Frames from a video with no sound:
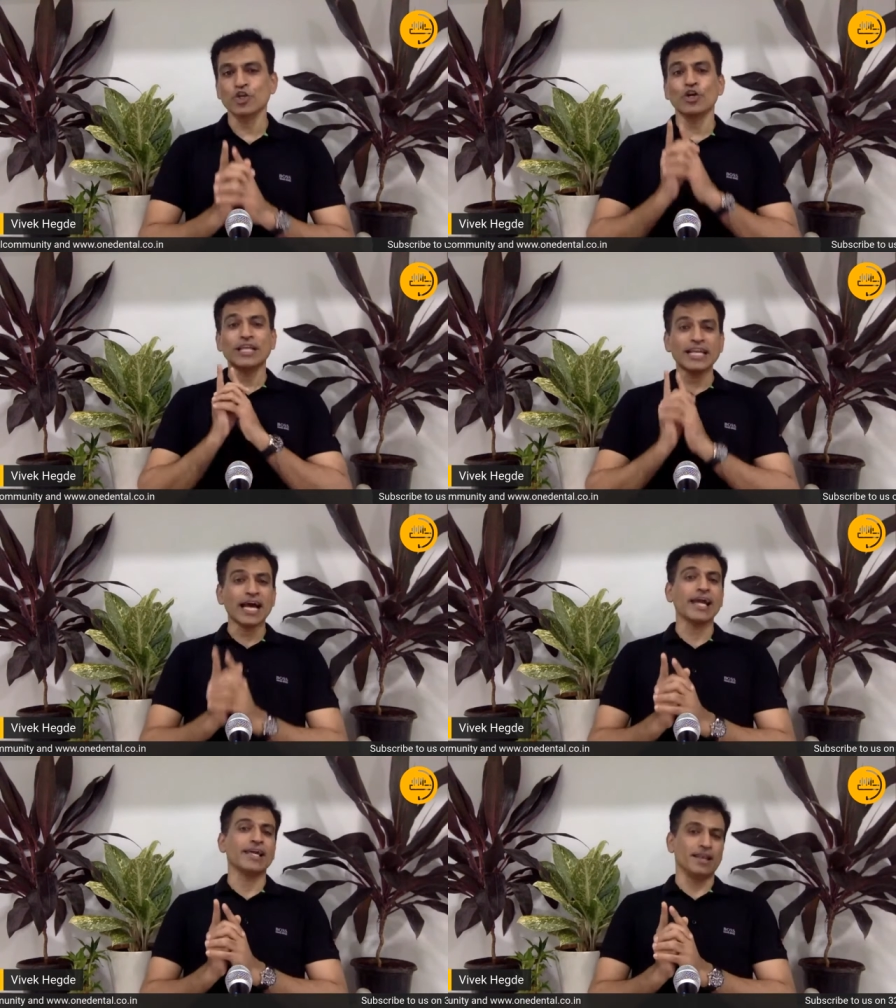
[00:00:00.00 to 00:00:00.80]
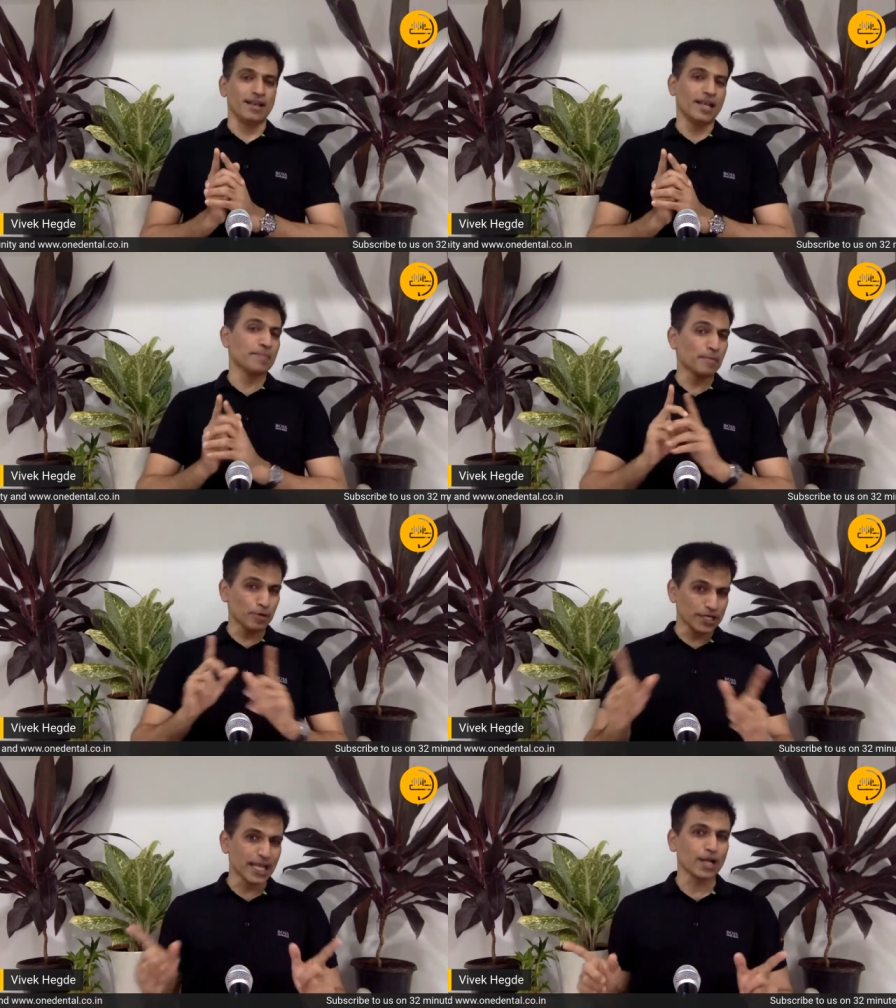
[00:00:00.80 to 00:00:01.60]
no denial. Let me
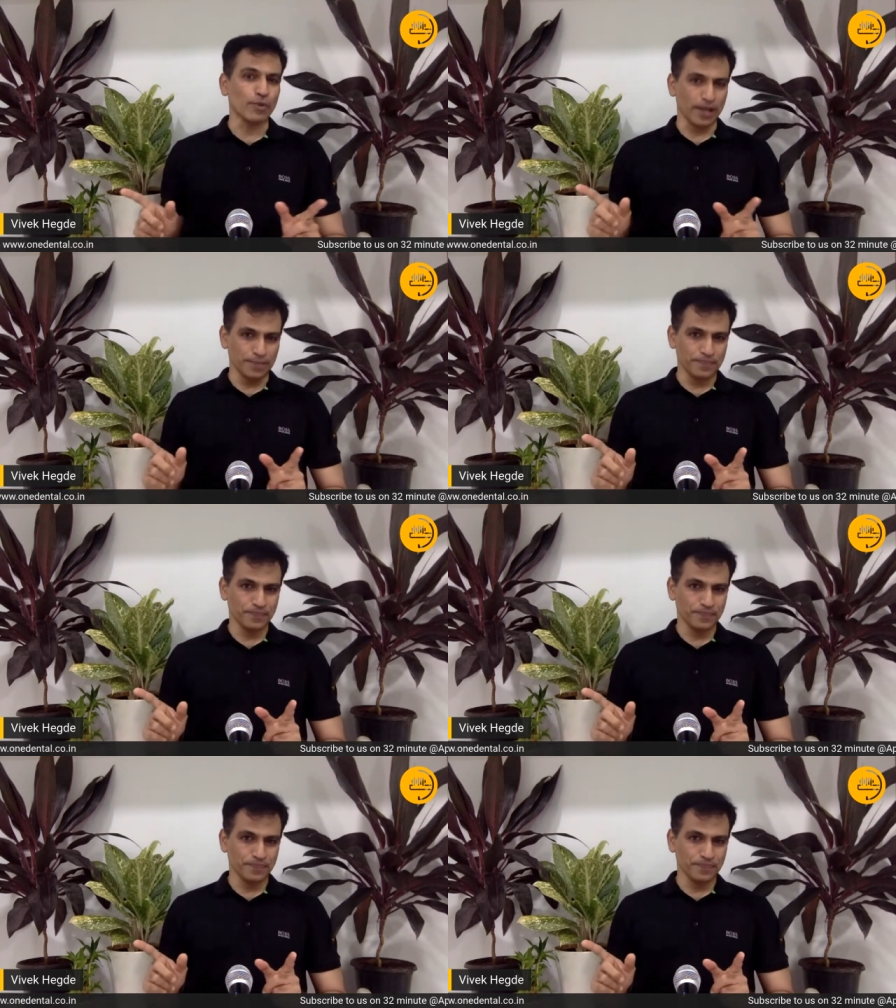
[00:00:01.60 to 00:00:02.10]
put it that way.